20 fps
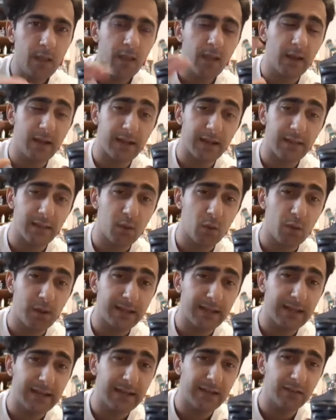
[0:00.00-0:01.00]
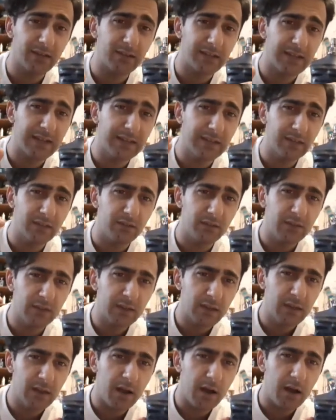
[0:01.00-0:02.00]
Another one that has that is
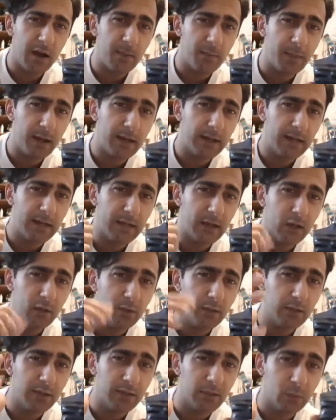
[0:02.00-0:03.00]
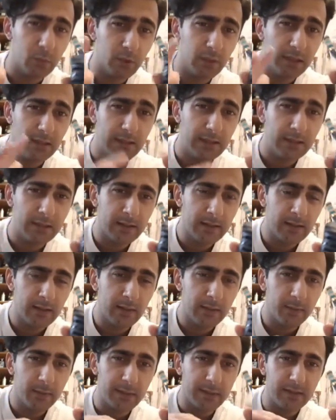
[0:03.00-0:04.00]
Armani Eau de Nuit,
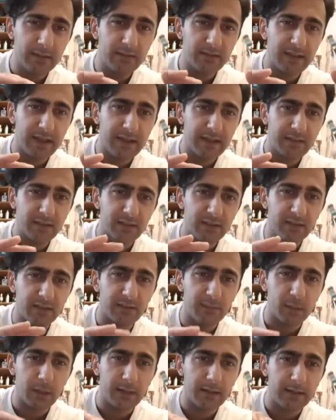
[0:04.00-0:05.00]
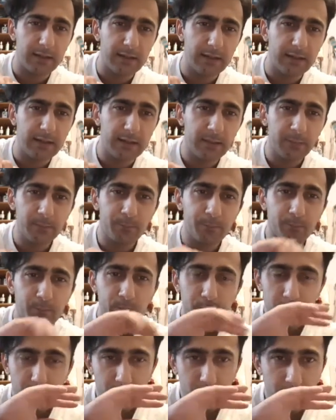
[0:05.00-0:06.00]
but this has a slightly
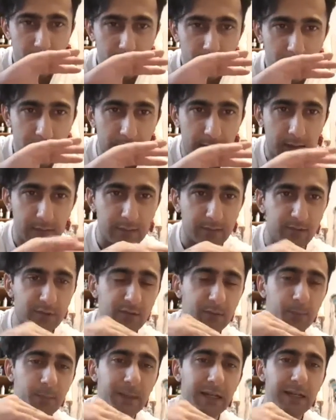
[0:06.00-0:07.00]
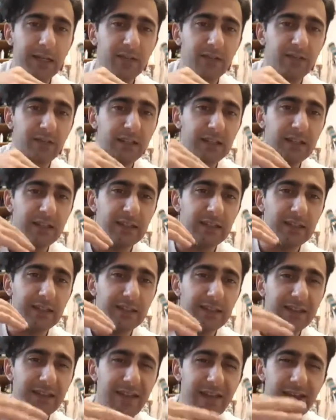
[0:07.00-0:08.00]
spicy,
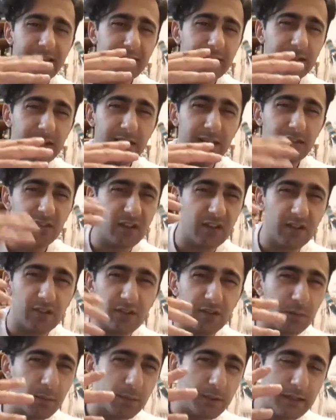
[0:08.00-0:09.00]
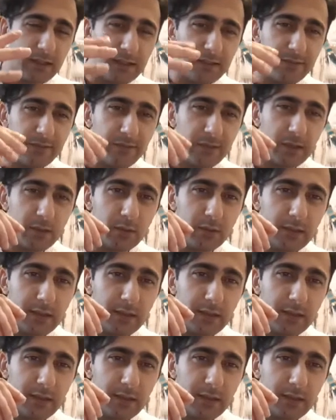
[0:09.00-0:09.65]
dandy, gentlemanly feel.